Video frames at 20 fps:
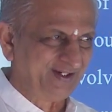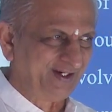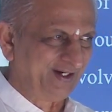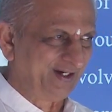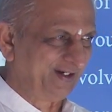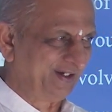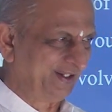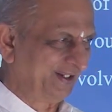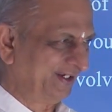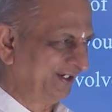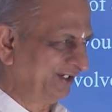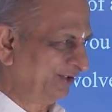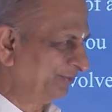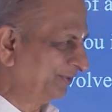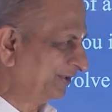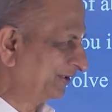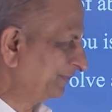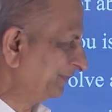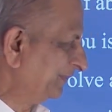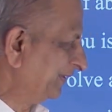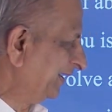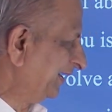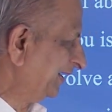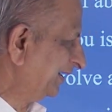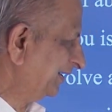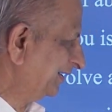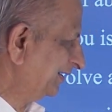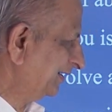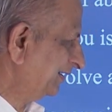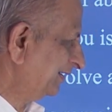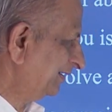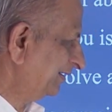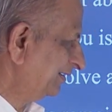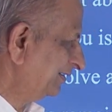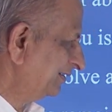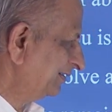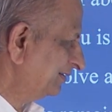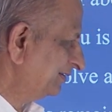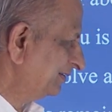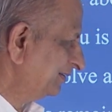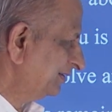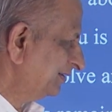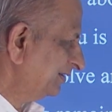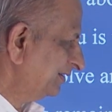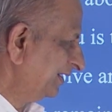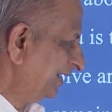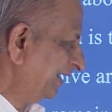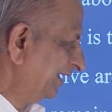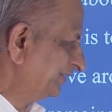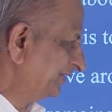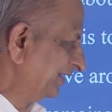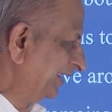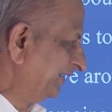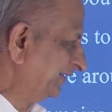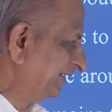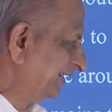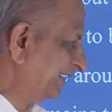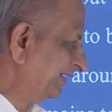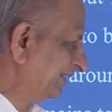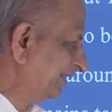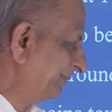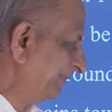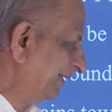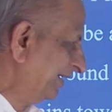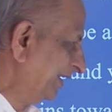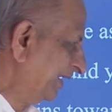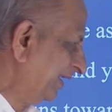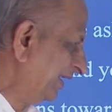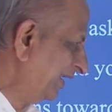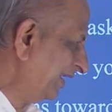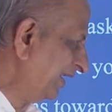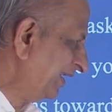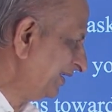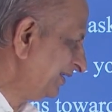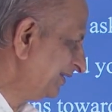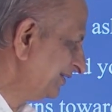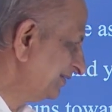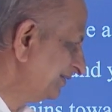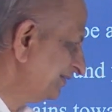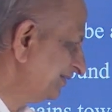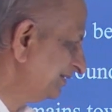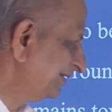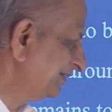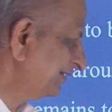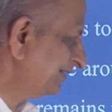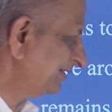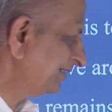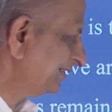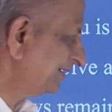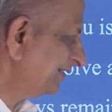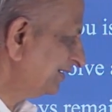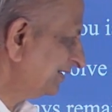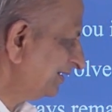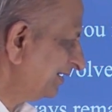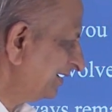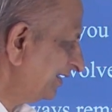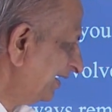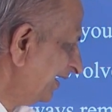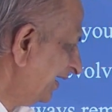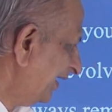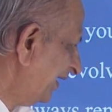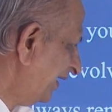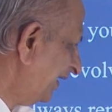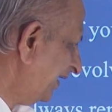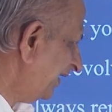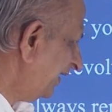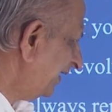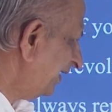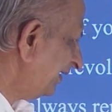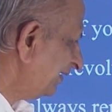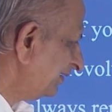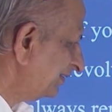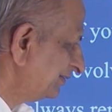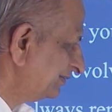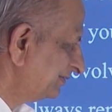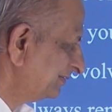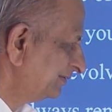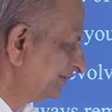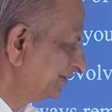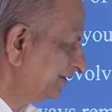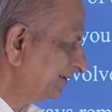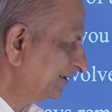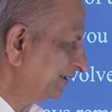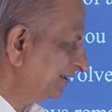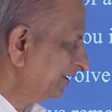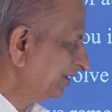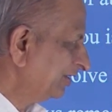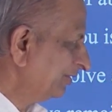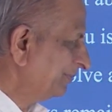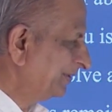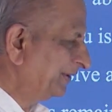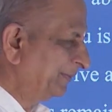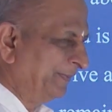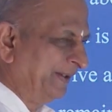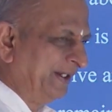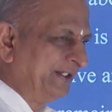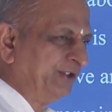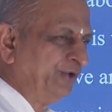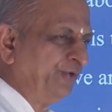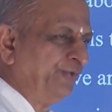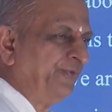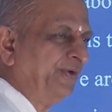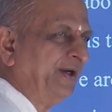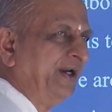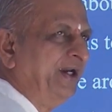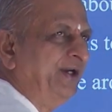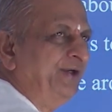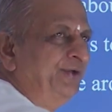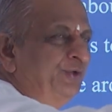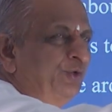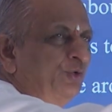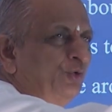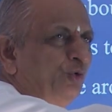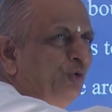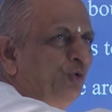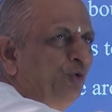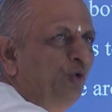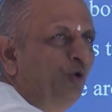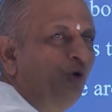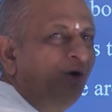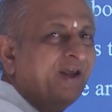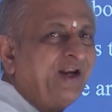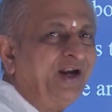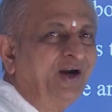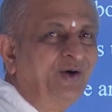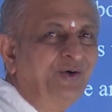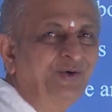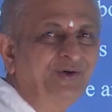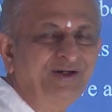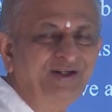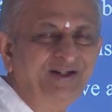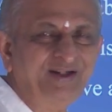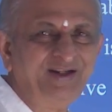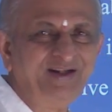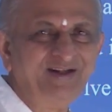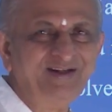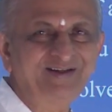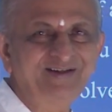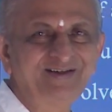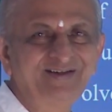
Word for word: and then you must make a, a center in the middle, and you must make your friend to go around the